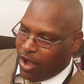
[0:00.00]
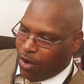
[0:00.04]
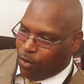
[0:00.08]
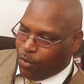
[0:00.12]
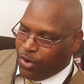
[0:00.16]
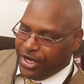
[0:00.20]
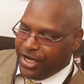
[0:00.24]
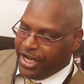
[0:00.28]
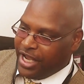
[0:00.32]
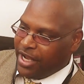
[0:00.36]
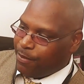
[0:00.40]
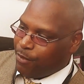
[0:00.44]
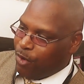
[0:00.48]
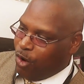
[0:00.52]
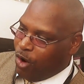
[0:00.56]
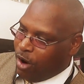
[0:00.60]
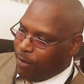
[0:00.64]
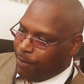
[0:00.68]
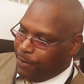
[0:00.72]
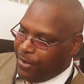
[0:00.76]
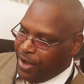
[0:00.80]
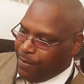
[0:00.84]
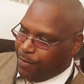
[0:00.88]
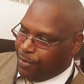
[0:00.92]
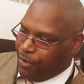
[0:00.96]
We need more
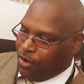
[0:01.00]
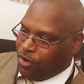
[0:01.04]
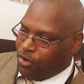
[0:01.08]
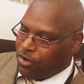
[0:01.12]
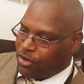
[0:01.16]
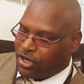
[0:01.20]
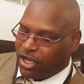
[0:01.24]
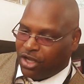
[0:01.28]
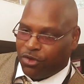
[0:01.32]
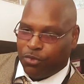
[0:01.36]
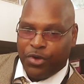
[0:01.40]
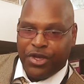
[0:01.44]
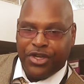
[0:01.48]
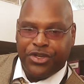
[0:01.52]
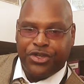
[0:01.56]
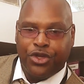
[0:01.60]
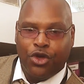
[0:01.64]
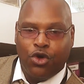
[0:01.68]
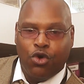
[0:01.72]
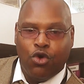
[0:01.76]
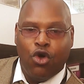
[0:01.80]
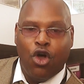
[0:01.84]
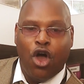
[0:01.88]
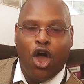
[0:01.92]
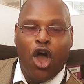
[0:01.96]
people because we
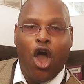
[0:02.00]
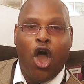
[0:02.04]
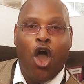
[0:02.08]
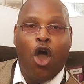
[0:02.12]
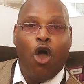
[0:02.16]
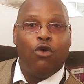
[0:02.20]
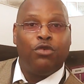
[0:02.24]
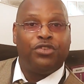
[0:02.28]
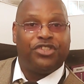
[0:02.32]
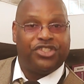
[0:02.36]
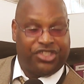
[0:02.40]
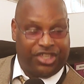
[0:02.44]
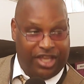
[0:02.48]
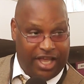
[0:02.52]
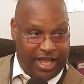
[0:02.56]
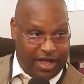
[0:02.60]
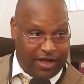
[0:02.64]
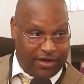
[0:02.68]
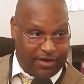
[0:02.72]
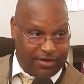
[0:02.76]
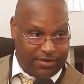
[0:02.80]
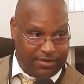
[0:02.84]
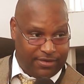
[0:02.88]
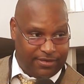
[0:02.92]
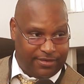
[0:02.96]
do
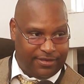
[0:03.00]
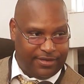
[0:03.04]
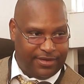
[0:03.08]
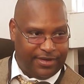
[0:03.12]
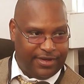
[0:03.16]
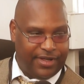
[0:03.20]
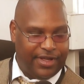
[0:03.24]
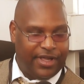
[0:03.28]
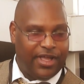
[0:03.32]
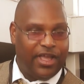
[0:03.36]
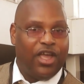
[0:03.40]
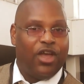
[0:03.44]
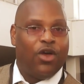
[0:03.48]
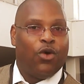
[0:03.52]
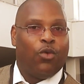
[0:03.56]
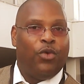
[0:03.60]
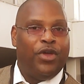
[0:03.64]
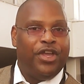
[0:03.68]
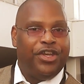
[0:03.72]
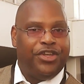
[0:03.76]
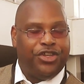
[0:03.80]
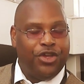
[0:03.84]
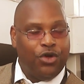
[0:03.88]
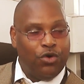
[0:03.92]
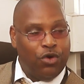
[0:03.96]
wholesale.
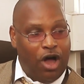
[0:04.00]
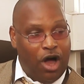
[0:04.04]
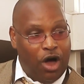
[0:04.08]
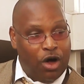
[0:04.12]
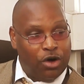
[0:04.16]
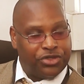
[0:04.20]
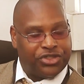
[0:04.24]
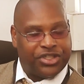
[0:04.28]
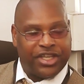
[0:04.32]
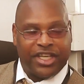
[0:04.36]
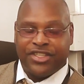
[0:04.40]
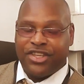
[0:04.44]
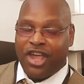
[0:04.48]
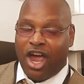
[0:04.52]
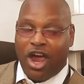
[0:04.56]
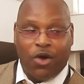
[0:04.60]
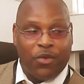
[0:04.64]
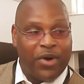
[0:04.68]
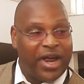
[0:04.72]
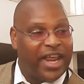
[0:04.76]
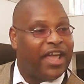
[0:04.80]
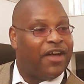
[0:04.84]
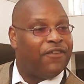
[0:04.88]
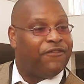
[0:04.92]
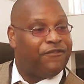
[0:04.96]
We do wholesale. It's
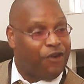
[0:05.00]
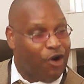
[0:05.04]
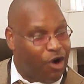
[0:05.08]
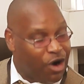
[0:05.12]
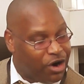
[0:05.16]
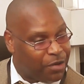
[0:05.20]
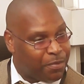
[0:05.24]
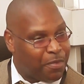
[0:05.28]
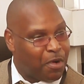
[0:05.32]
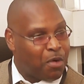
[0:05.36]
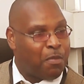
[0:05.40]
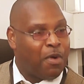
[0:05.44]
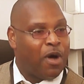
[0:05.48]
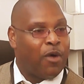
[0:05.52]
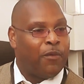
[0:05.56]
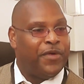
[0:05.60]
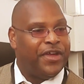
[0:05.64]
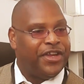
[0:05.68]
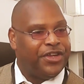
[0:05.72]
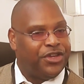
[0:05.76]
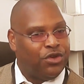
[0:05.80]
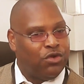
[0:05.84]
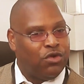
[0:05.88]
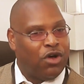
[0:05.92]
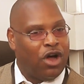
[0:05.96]
already affordable, but
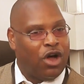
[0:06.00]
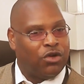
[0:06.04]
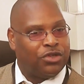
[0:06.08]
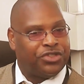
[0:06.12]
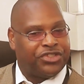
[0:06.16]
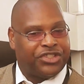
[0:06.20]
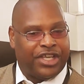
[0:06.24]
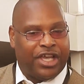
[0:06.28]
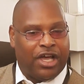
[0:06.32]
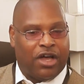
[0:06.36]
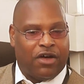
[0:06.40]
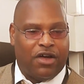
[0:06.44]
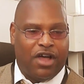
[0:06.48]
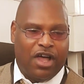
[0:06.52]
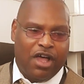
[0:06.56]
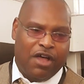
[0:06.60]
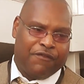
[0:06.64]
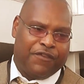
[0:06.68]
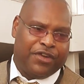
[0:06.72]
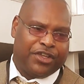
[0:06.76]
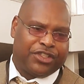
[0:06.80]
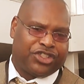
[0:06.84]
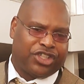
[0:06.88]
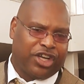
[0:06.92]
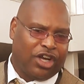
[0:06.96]
we do wholesale
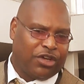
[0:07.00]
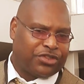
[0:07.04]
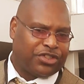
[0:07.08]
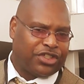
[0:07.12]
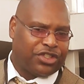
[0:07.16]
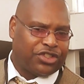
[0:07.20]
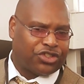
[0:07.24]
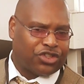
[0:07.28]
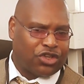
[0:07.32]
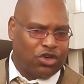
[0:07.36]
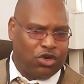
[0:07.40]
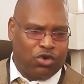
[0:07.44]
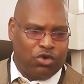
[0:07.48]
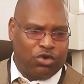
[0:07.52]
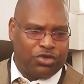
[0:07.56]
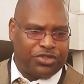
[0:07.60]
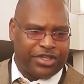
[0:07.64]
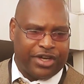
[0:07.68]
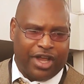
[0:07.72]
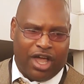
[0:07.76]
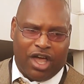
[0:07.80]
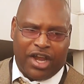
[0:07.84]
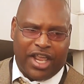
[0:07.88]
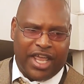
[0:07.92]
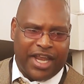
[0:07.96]
for churches, schools,
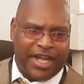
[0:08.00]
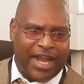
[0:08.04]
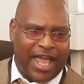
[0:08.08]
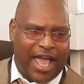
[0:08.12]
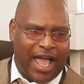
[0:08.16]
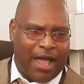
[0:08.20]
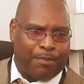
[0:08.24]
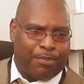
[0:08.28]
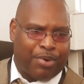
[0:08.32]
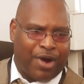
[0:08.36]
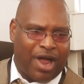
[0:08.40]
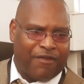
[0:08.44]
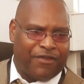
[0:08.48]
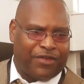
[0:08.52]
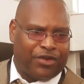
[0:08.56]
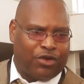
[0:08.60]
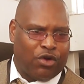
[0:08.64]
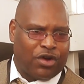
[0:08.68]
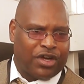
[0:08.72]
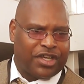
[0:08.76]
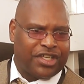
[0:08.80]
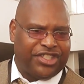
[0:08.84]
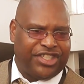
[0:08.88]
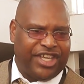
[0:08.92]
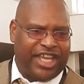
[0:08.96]
and all that nonprofit
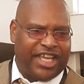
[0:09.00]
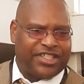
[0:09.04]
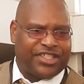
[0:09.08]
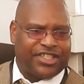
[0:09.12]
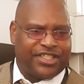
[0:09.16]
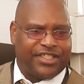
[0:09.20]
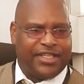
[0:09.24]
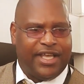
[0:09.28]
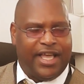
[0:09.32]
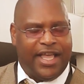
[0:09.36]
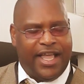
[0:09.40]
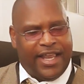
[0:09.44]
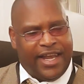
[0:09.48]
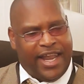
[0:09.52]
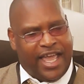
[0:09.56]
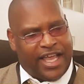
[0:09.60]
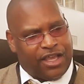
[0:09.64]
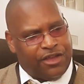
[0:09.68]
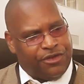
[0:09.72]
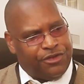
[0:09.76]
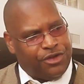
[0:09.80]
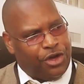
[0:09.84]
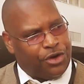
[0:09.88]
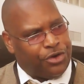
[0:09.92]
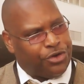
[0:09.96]
organizations. Like
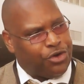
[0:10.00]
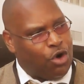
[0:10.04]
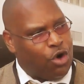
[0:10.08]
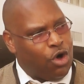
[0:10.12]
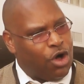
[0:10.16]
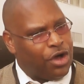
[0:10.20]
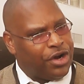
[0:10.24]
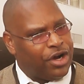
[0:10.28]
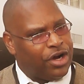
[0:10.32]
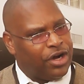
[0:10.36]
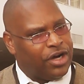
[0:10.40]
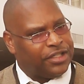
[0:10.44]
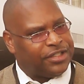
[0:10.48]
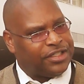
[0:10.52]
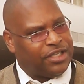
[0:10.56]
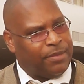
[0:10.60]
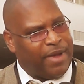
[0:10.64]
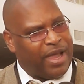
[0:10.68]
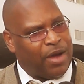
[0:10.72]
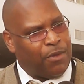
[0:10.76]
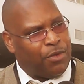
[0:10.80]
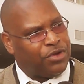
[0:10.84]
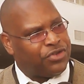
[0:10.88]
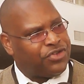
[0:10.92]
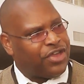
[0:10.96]
if your daughter or
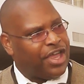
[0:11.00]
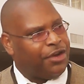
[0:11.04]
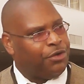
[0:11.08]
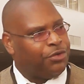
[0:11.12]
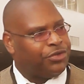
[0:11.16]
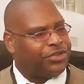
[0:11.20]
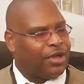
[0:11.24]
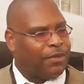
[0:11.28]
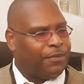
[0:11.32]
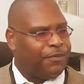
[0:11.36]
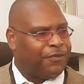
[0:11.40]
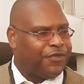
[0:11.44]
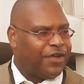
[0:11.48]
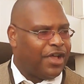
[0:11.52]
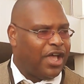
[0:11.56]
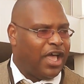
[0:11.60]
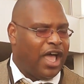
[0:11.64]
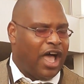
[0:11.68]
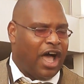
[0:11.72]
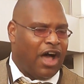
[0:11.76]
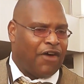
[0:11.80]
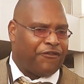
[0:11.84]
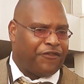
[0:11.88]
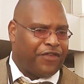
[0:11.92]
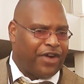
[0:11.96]
somebody wants to try to do some
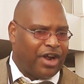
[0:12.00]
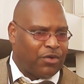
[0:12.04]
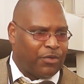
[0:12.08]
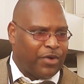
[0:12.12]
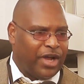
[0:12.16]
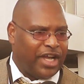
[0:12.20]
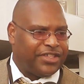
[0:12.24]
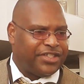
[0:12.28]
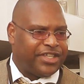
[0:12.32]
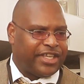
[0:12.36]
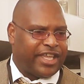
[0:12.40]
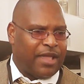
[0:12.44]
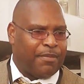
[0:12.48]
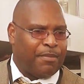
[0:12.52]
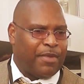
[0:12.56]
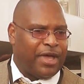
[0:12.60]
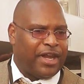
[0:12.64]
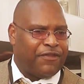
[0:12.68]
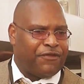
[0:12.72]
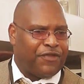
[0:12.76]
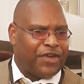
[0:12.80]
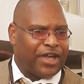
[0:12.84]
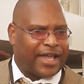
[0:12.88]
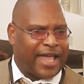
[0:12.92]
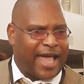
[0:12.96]
a fundraiser to get
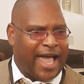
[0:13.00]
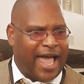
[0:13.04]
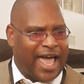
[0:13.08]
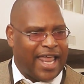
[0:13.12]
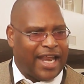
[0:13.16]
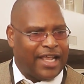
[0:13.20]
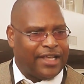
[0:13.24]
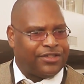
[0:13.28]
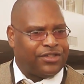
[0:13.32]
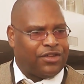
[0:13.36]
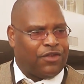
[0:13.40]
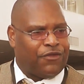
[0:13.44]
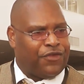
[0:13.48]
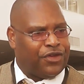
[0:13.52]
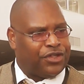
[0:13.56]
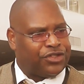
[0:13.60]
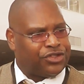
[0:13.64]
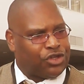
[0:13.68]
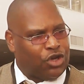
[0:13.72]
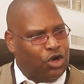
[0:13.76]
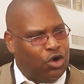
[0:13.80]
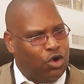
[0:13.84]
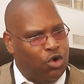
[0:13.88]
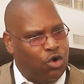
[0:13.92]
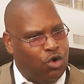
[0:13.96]
money for college or for
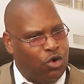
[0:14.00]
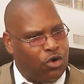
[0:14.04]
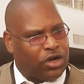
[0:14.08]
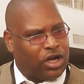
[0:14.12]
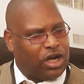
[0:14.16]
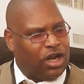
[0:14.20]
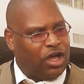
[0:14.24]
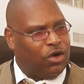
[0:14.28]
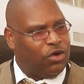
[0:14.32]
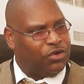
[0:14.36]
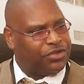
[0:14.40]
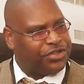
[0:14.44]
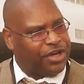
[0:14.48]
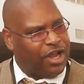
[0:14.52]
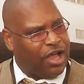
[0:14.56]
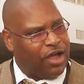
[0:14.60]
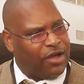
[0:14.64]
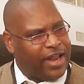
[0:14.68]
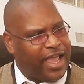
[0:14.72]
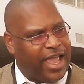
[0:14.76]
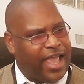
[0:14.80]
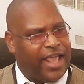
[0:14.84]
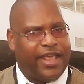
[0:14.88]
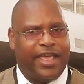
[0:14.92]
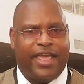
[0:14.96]
school clothes and all
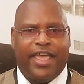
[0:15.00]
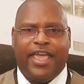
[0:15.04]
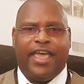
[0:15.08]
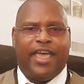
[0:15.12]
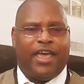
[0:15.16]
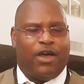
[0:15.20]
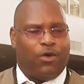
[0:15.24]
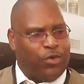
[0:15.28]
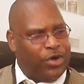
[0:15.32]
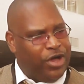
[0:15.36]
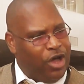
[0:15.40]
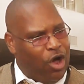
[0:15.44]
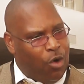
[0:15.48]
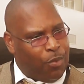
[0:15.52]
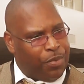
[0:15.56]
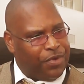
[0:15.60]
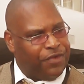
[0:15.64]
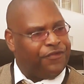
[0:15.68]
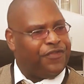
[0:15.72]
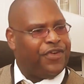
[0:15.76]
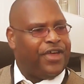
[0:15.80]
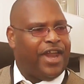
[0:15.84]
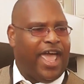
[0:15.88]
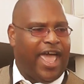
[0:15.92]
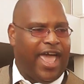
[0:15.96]
that, we open
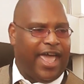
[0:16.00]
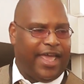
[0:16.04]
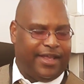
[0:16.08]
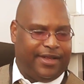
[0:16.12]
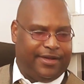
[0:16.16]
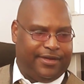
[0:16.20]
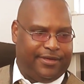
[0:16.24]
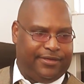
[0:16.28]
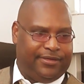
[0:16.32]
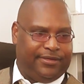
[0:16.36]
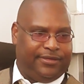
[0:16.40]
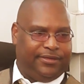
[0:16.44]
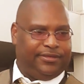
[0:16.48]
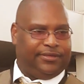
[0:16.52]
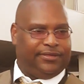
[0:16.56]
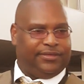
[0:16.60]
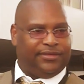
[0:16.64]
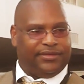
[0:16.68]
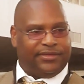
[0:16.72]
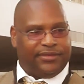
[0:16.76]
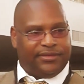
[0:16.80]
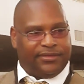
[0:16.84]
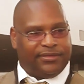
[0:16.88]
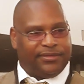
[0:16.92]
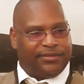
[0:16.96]
for that.
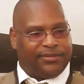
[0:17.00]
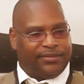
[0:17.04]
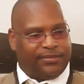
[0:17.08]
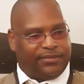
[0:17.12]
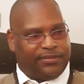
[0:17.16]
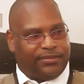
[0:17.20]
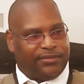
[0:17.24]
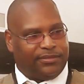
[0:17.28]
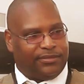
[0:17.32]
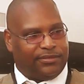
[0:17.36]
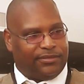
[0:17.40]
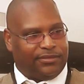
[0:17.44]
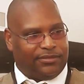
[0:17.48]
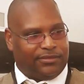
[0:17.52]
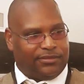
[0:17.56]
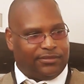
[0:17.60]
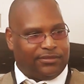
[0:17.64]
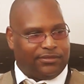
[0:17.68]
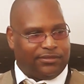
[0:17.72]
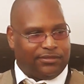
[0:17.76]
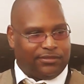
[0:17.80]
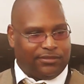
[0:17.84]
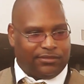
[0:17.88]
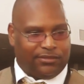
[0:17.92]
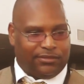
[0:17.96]
Okay, then. Well, thank you so
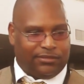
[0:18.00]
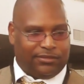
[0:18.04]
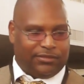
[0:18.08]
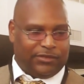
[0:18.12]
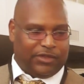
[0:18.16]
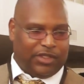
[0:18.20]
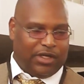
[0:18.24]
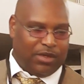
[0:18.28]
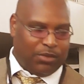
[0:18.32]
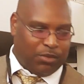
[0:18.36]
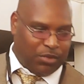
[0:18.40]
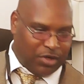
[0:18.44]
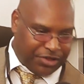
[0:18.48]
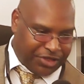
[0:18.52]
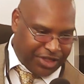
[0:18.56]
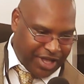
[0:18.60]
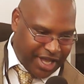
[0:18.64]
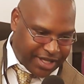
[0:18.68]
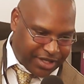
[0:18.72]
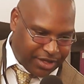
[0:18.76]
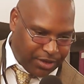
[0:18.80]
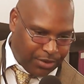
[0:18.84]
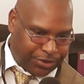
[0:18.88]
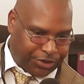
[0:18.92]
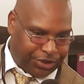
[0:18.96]
very much. Well,
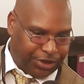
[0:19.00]
thank you